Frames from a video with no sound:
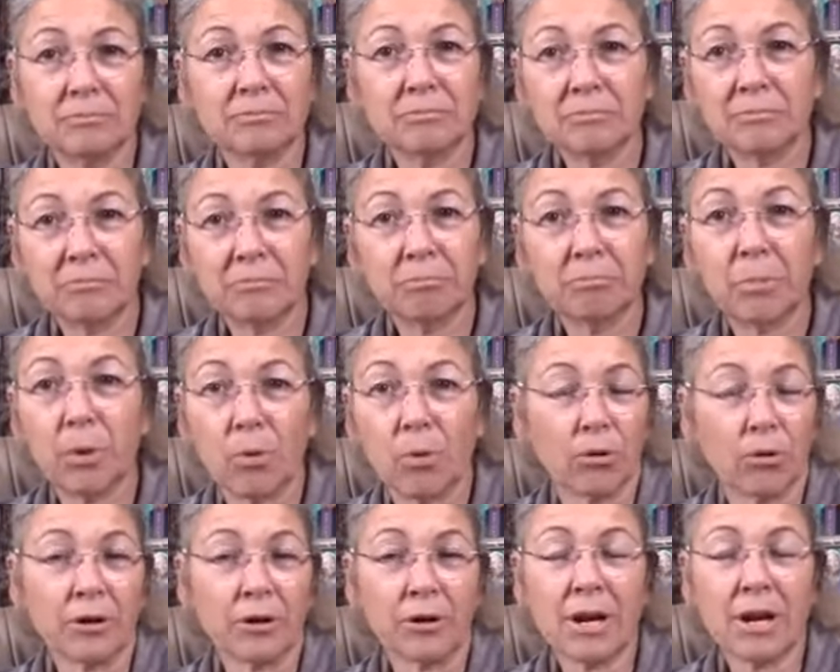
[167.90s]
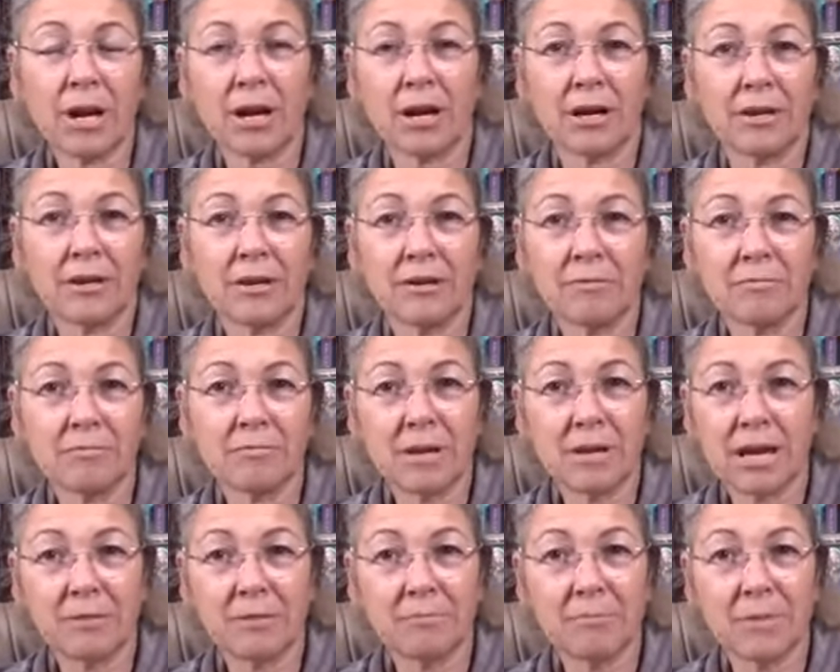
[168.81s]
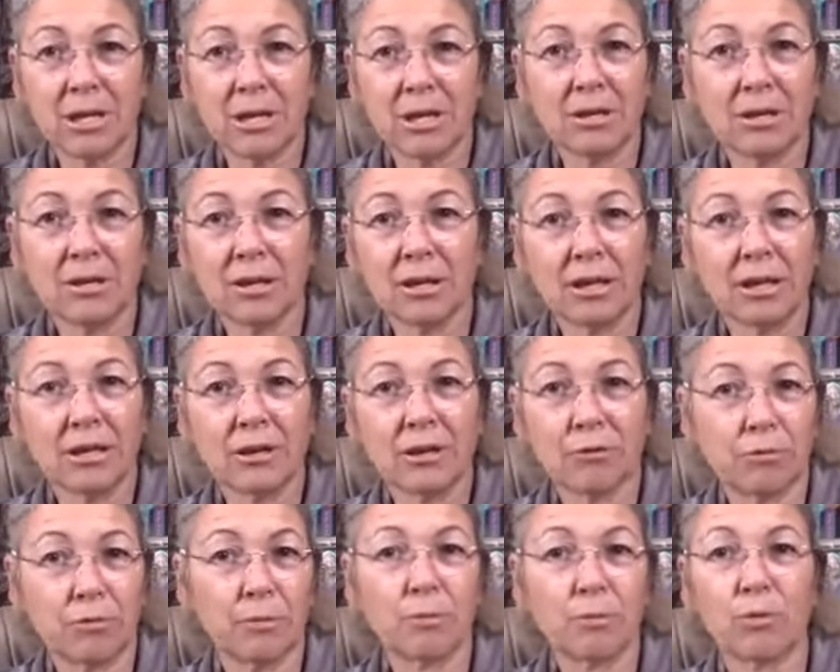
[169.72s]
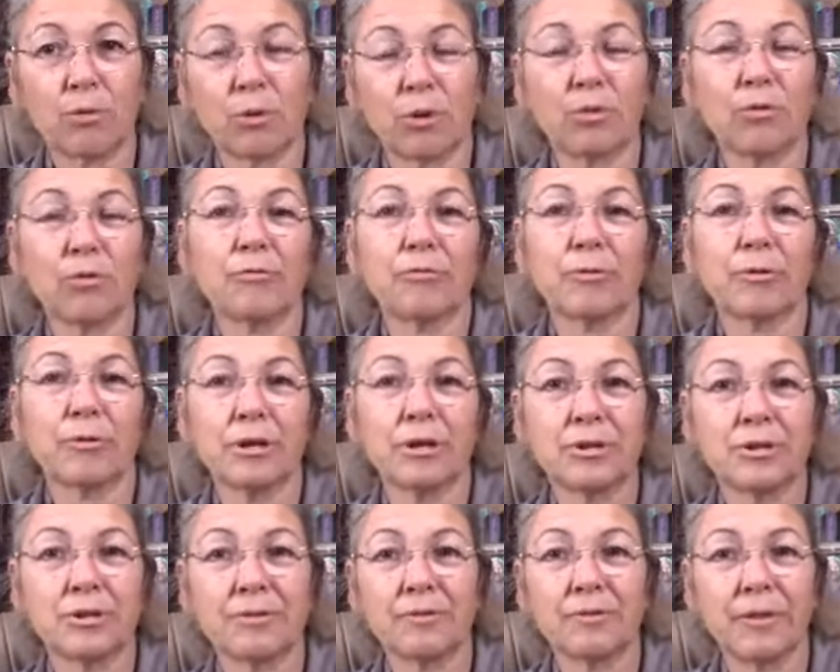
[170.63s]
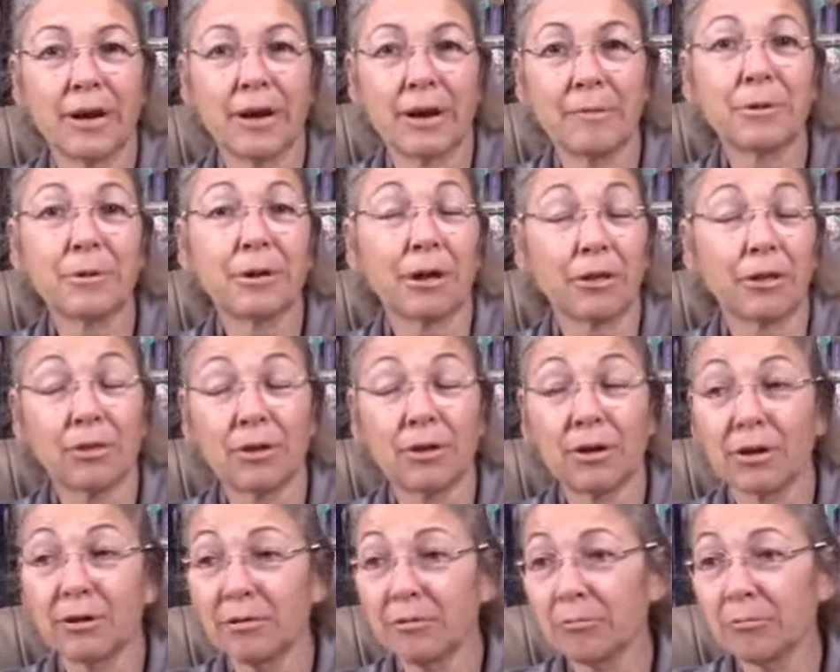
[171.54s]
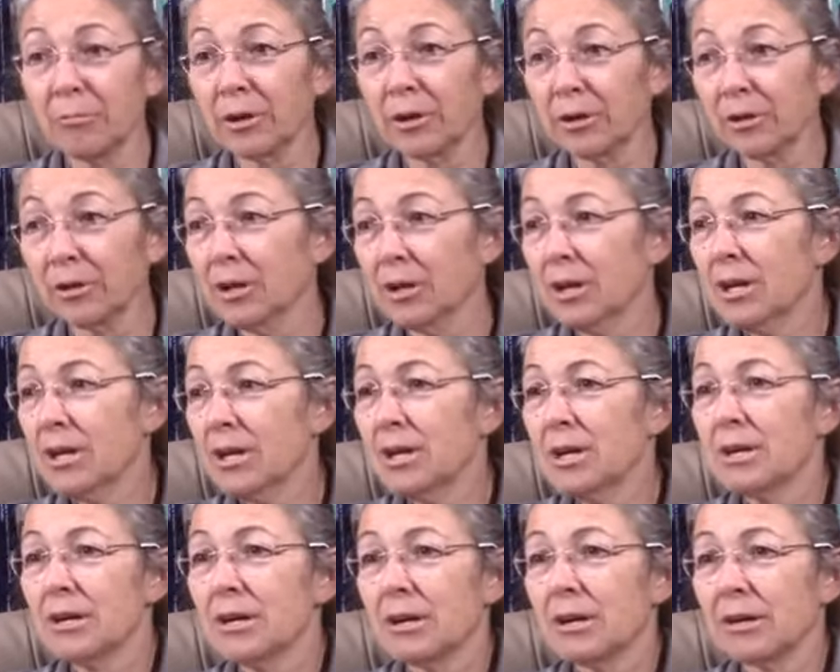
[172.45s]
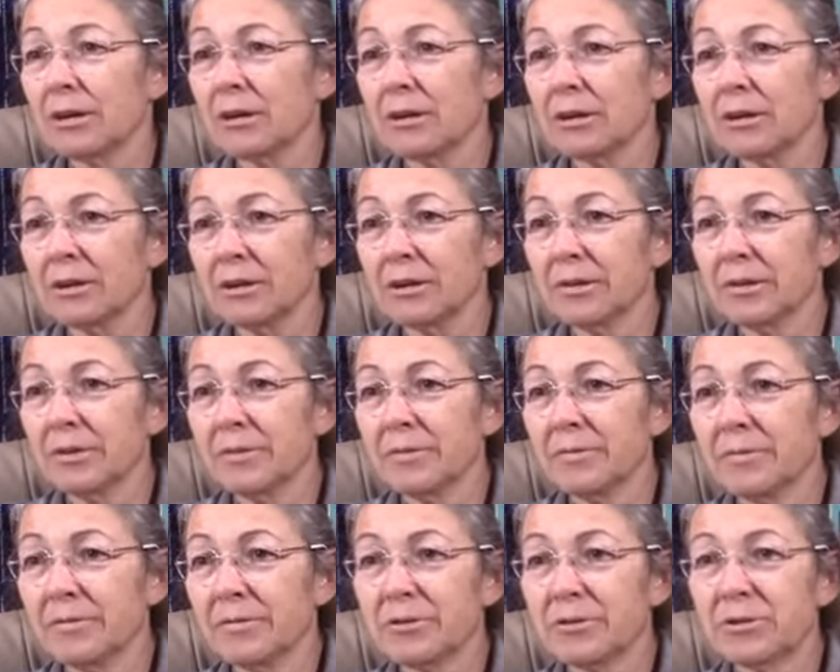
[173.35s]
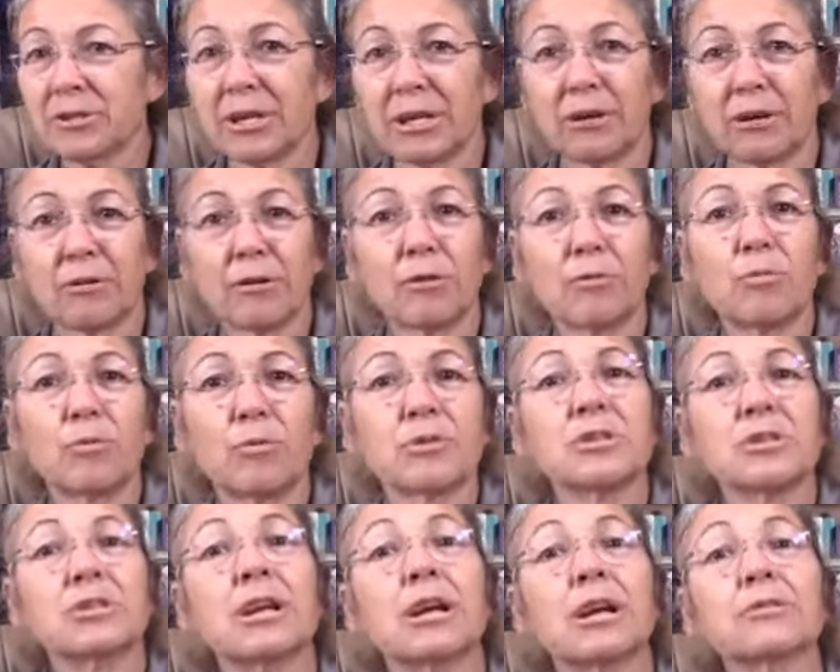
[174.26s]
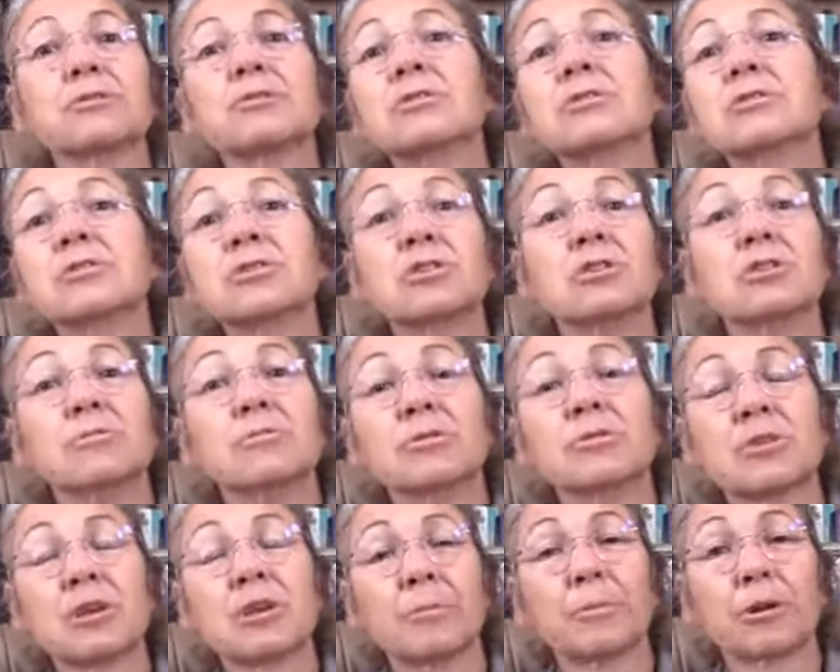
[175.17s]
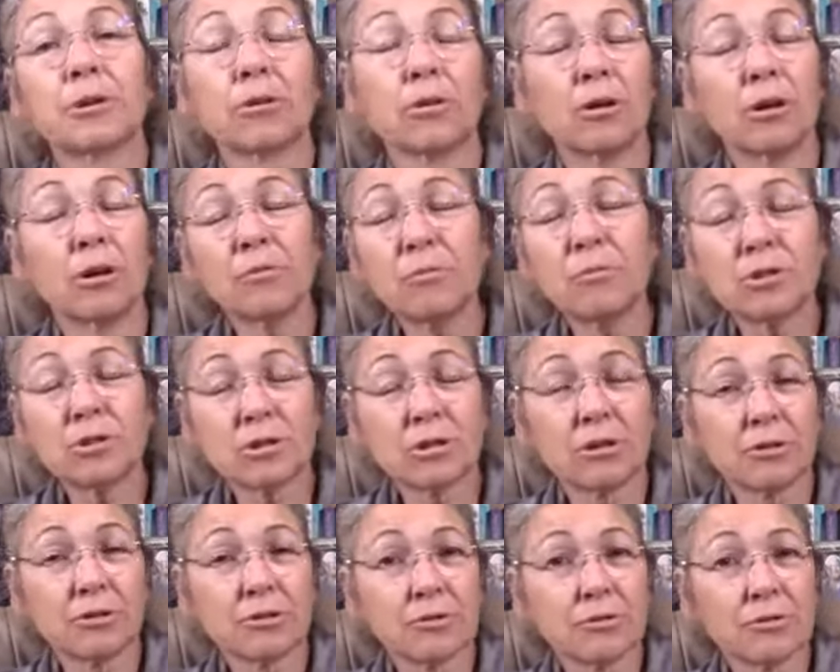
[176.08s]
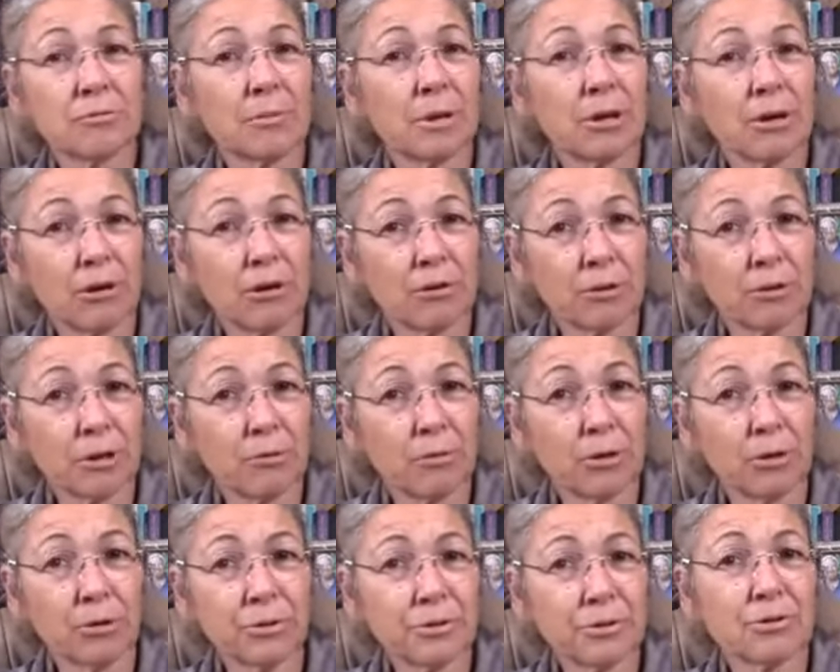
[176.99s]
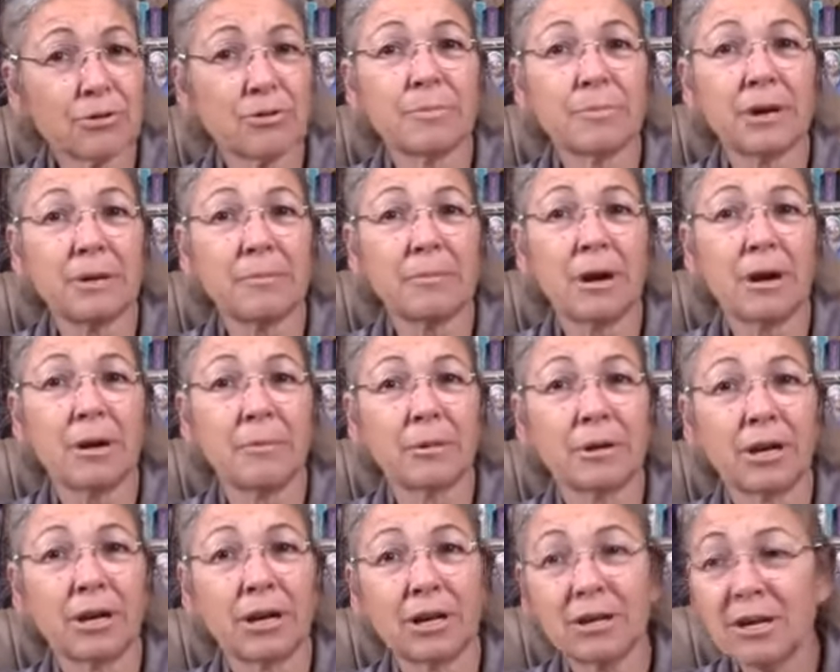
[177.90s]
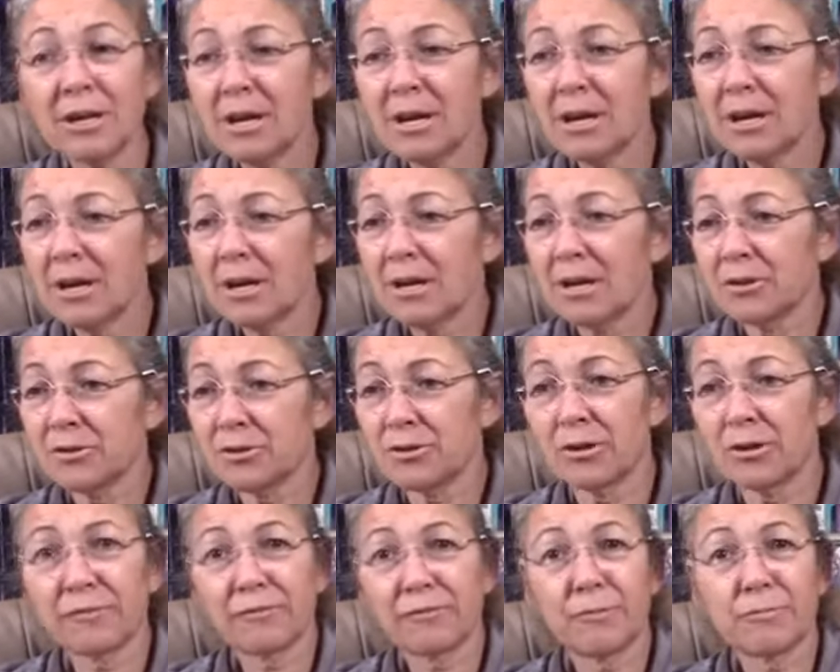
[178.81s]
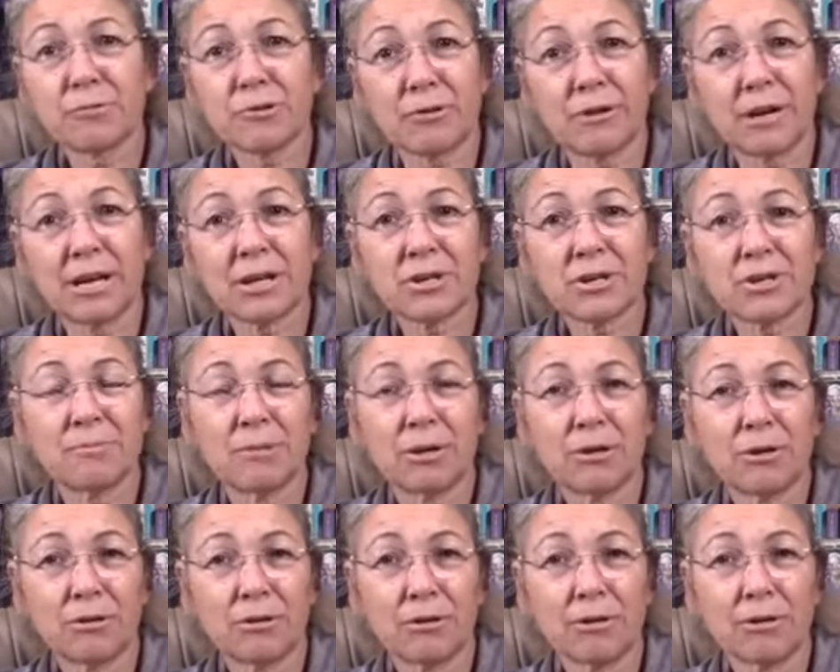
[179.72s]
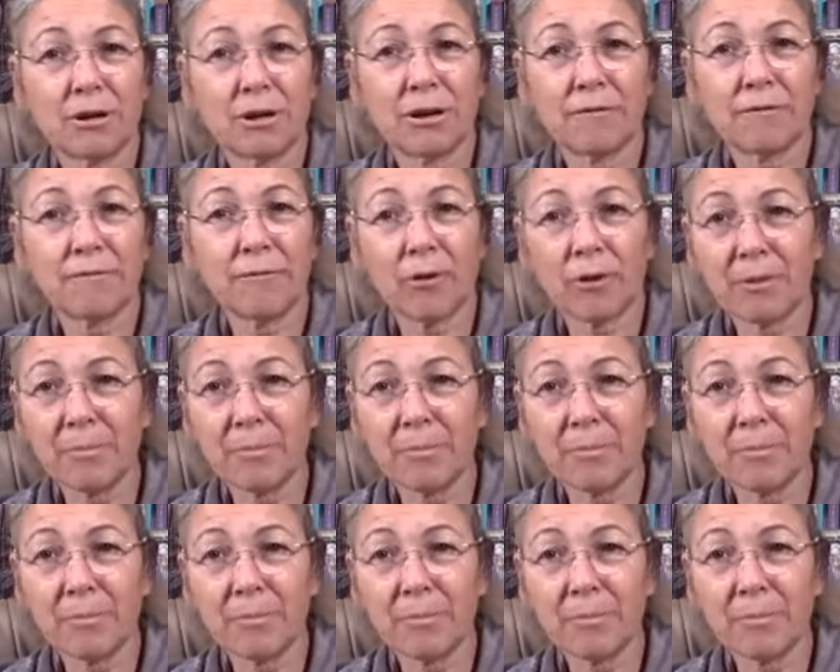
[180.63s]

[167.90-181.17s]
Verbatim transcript: born, I had made a crib quilt for each of them. And I thought when uh, Sarah was announced that she was coming along, we should also make her a quilt. So my mom and I started from scratch and made her a, a farm